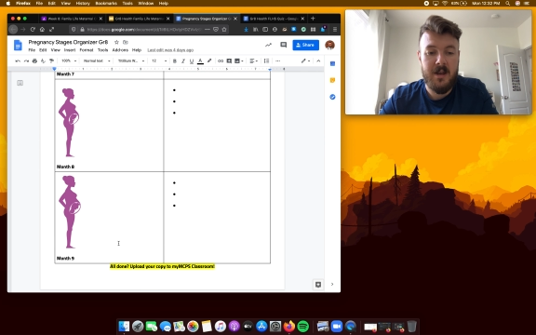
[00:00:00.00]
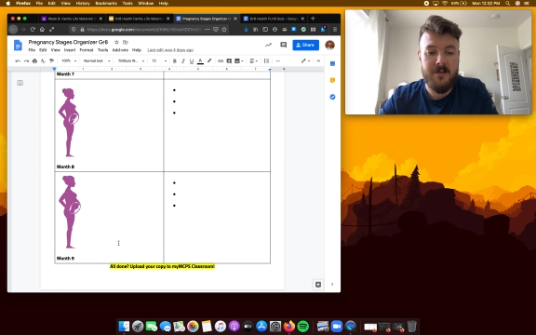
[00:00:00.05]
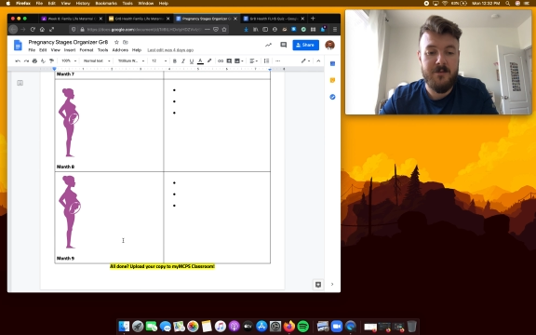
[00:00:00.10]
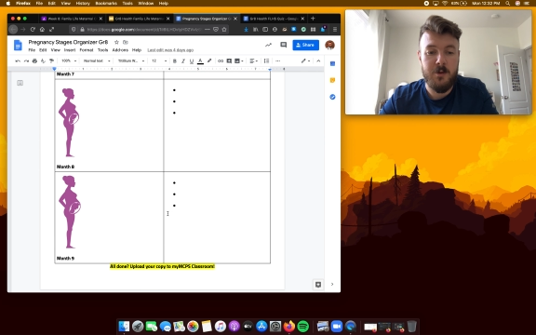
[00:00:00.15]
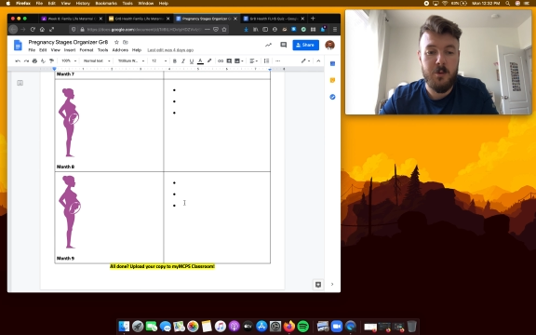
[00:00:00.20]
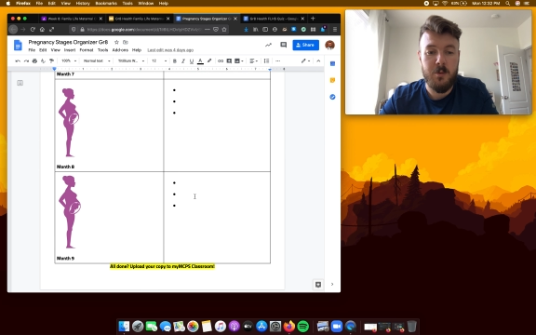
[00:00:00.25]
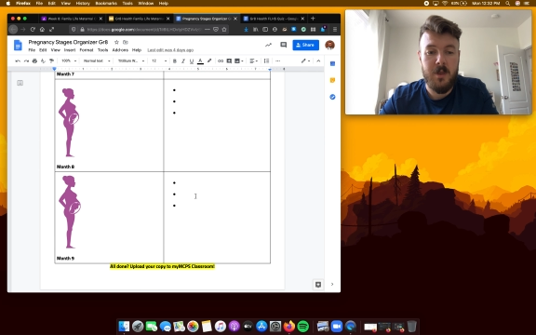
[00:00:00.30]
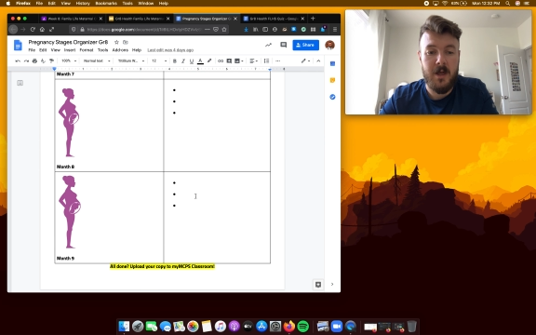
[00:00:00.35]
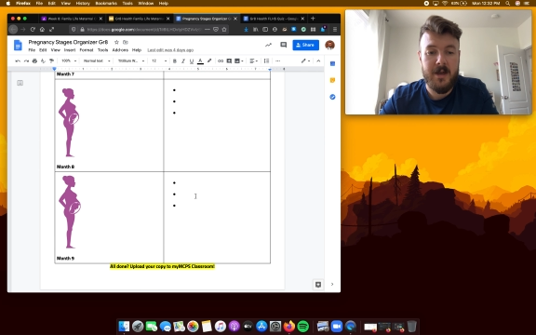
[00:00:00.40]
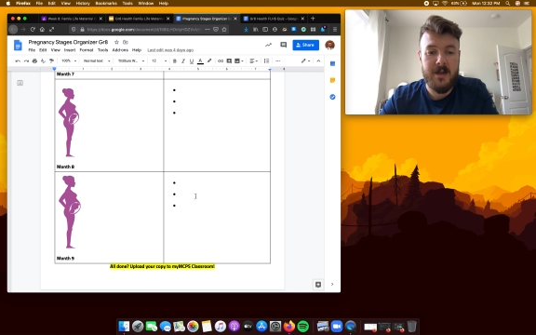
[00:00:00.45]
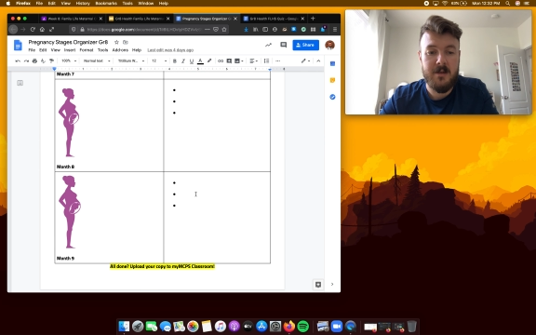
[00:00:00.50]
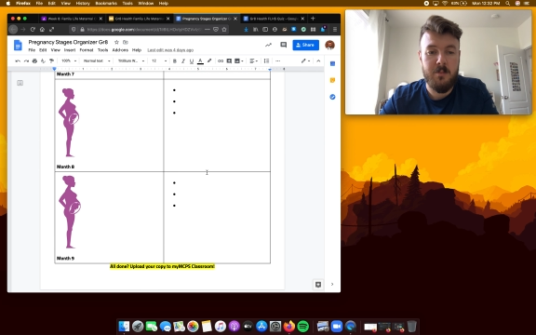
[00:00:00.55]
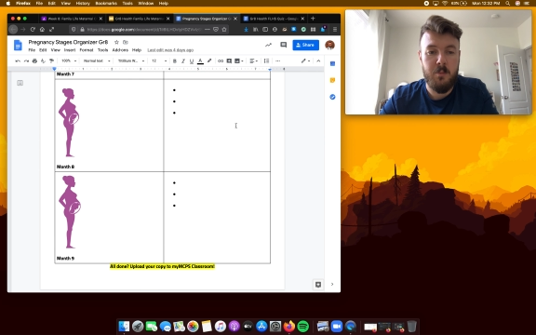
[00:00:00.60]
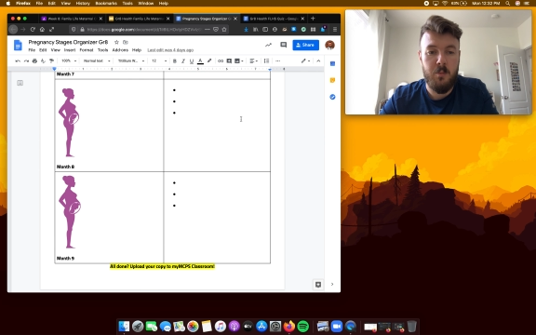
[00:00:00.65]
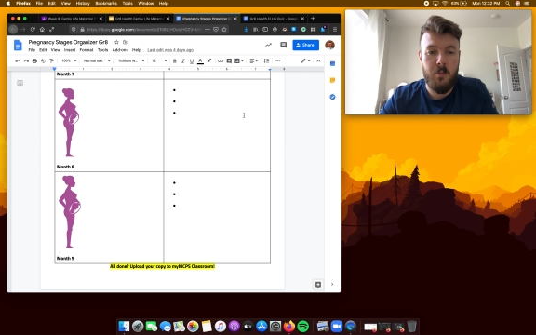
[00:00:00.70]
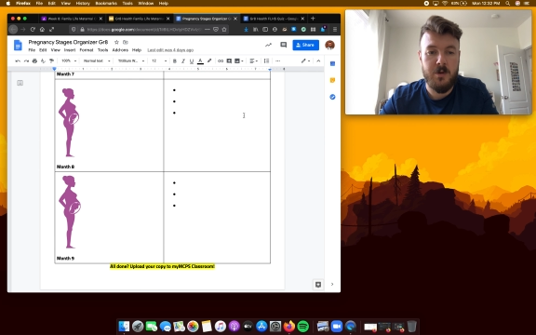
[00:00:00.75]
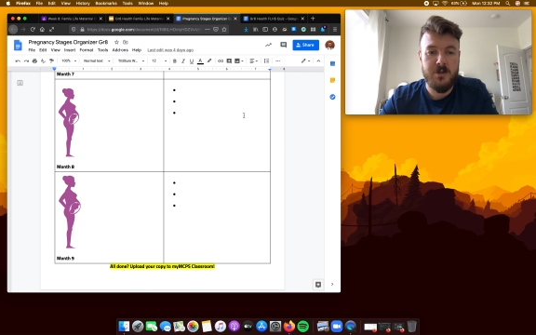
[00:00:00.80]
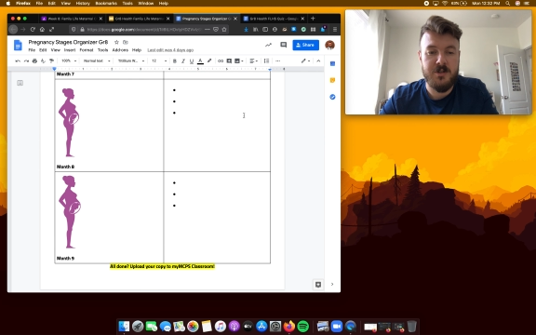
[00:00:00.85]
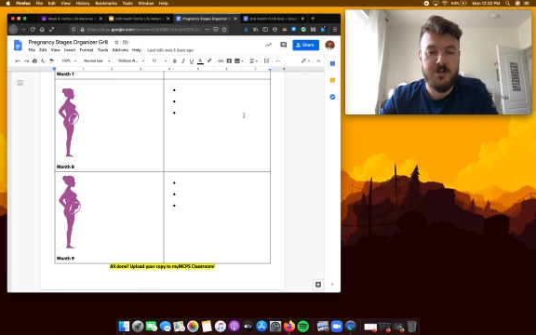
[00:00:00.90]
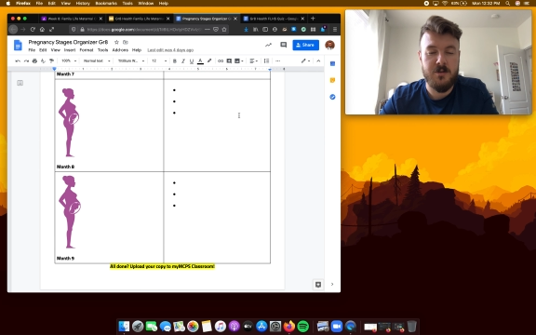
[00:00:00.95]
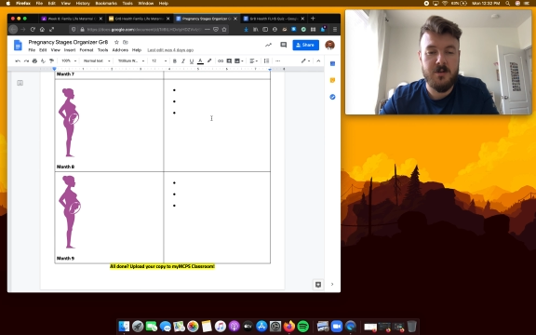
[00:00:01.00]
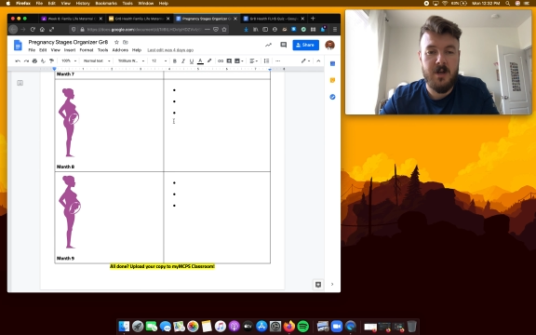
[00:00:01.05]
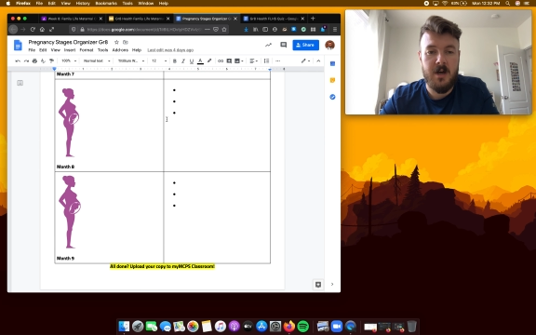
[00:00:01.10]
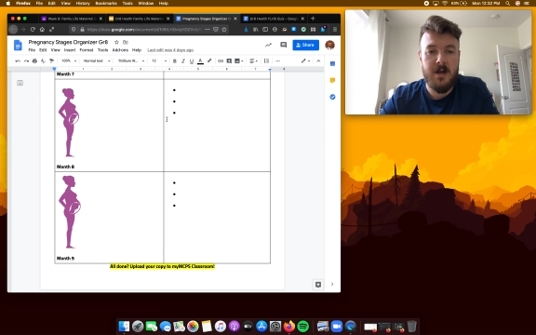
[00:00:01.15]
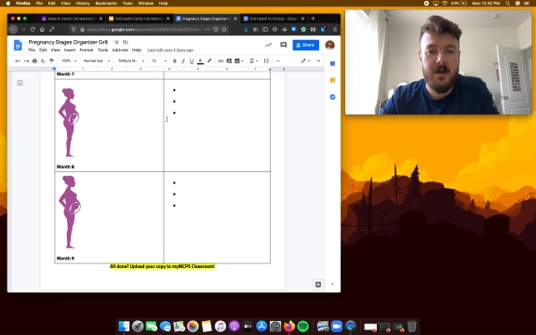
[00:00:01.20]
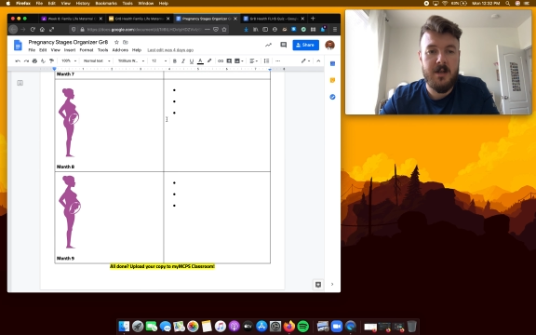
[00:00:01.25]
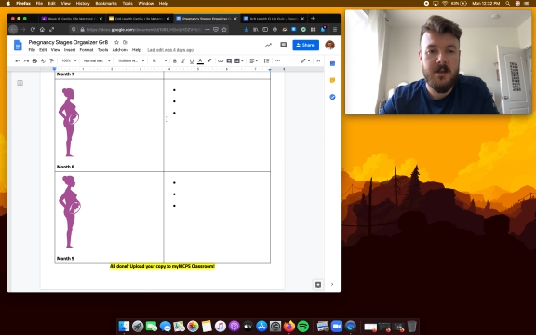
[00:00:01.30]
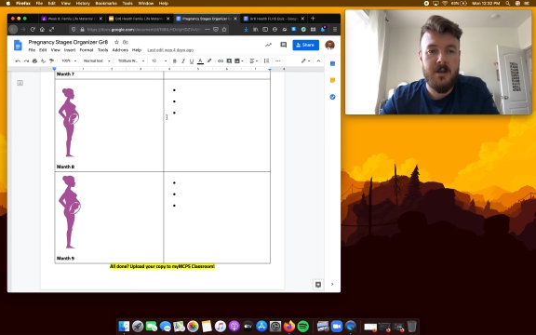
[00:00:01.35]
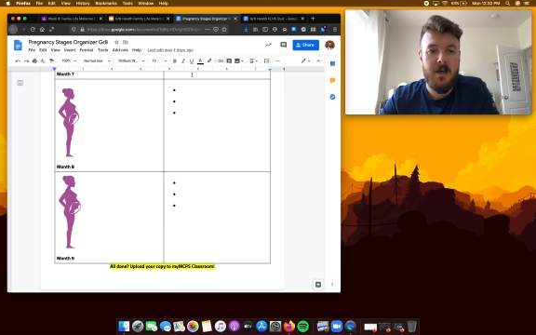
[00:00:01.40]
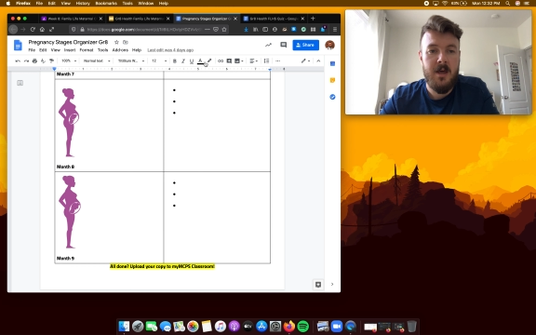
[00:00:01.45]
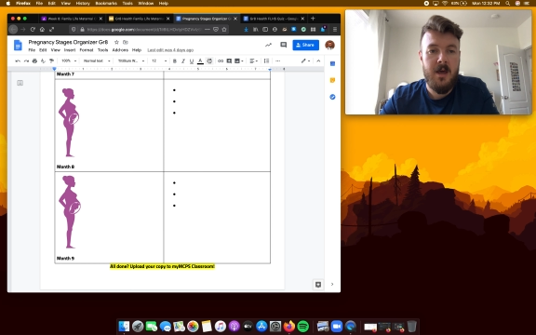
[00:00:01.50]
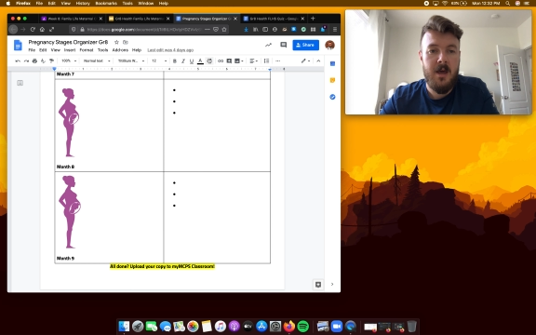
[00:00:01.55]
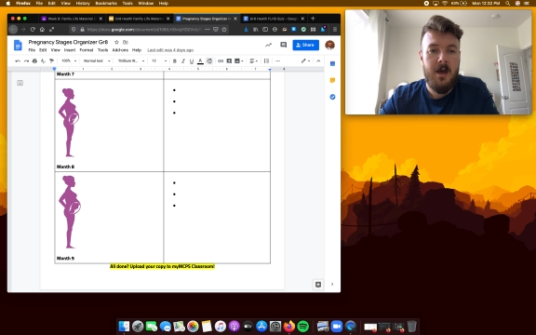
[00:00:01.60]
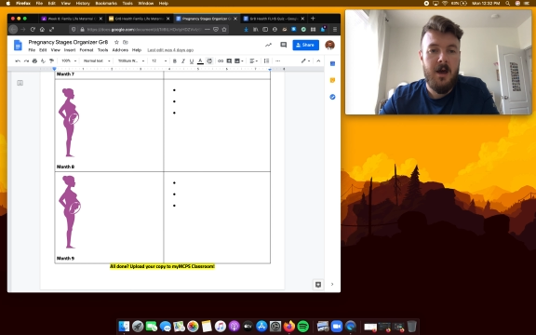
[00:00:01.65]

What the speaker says: if you'd like once you're done,